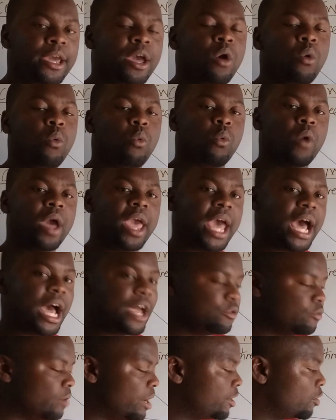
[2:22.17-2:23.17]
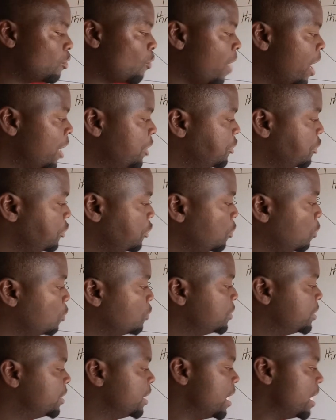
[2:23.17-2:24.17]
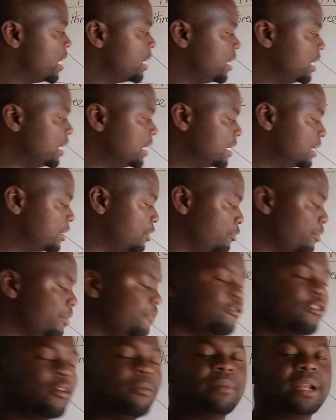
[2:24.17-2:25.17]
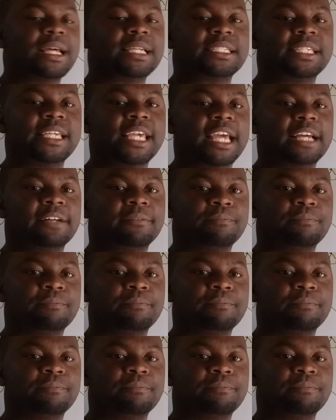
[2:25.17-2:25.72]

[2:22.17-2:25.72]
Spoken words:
where you are required to use these three formulas here.